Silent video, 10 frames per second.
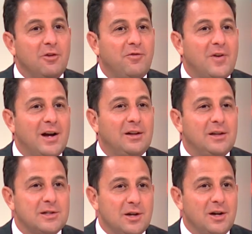that you
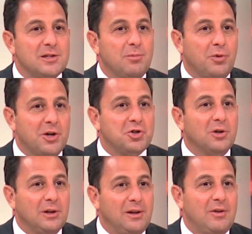finally saw some
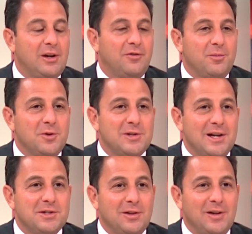pressure alleviated from those
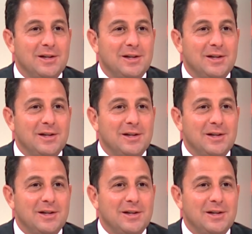asset